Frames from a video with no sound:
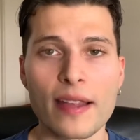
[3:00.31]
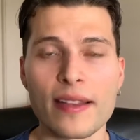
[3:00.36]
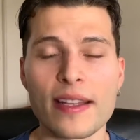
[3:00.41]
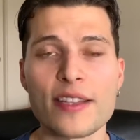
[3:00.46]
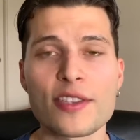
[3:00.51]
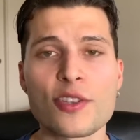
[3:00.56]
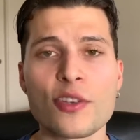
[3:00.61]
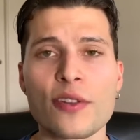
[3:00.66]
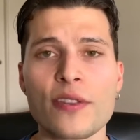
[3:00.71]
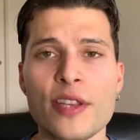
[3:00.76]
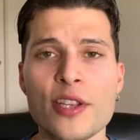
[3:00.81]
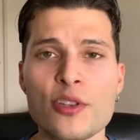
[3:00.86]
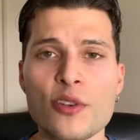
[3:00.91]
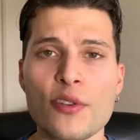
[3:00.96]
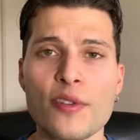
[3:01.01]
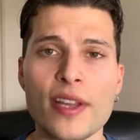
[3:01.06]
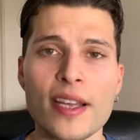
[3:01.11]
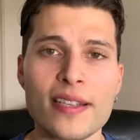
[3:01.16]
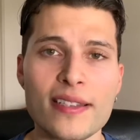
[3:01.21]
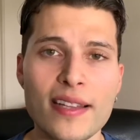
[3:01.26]
This are, these
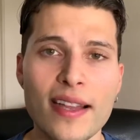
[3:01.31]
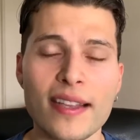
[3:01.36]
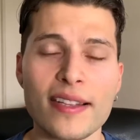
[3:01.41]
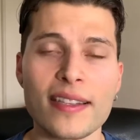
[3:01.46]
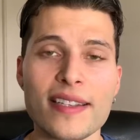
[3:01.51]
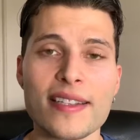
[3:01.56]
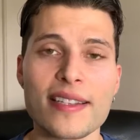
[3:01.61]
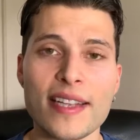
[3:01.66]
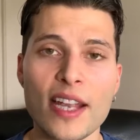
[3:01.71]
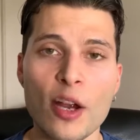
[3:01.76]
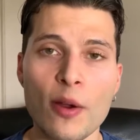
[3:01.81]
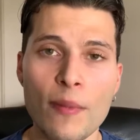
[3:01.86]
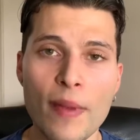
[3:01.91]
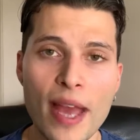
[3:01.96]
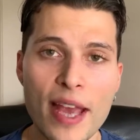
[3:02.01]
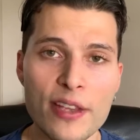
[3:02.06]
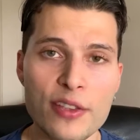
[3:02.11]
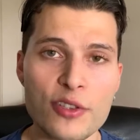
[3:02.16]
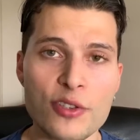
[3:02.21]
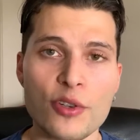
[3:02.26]
are things the
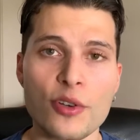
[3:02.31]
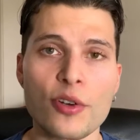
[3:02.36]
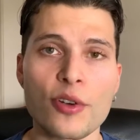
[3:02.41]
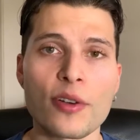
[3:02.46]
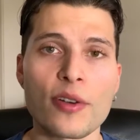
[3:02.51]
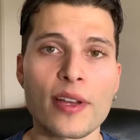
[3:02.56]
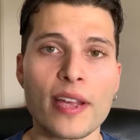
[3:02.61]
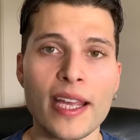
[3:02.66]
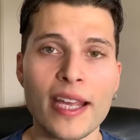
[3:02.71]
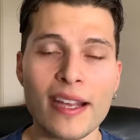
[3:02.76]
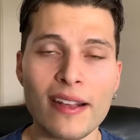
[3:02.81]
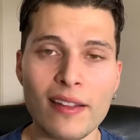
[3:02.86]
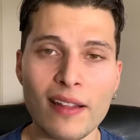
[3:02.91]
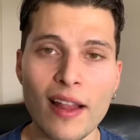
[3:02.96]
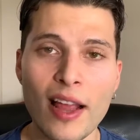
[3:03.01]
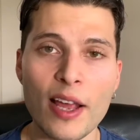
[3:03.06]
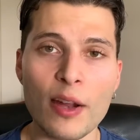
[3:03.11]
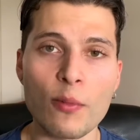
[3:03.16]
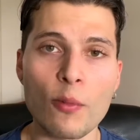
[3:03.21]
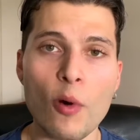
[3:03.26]
Stairmaster,
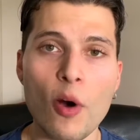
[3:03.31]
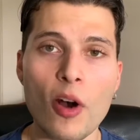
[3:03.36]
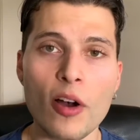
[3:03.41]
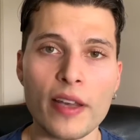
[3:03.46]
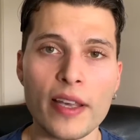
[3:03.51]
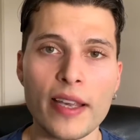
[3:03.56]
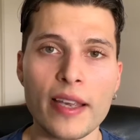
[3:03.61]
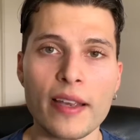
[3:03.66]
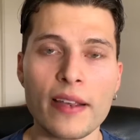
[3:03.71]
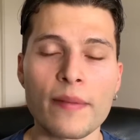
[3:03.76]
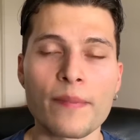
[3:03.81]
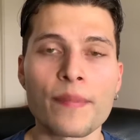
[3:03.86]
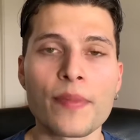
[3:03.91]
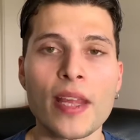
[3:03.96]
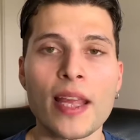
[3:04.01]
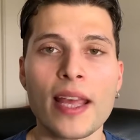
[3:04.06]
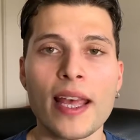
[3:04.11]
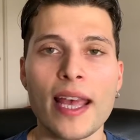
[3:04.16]
incline walking.